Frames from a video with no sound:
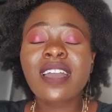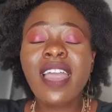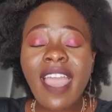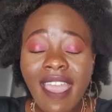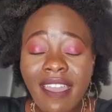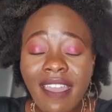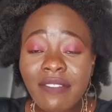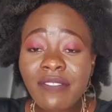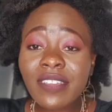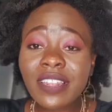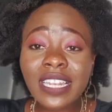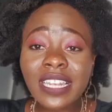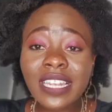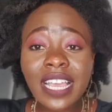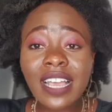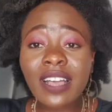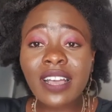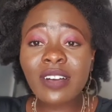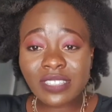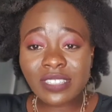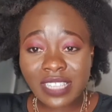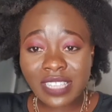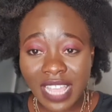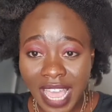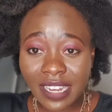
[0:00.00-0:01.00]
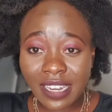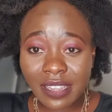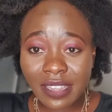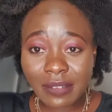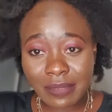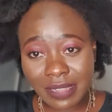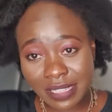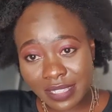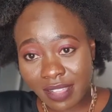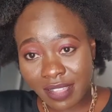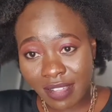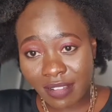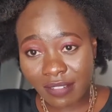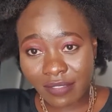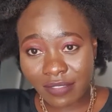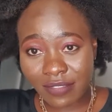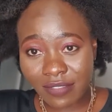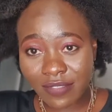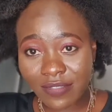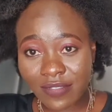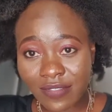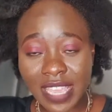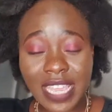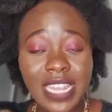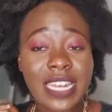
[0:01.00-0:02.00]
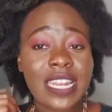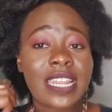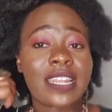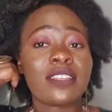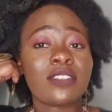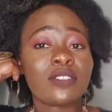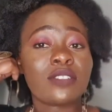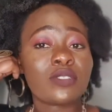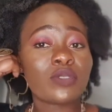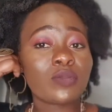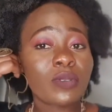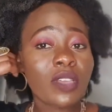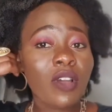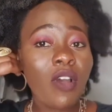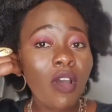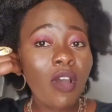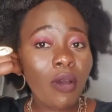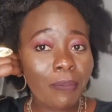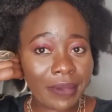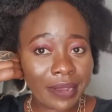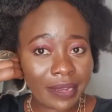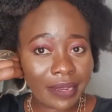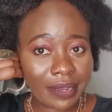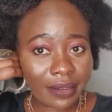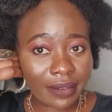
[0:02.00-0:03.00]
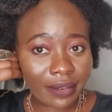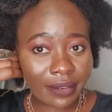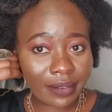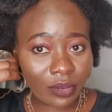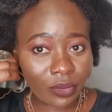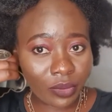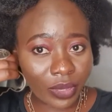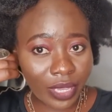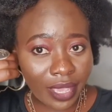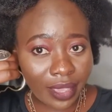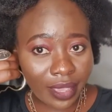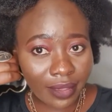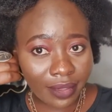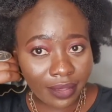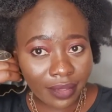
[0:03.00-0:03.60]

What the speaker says: I felt like I was hiding myself and I need to be open, okay?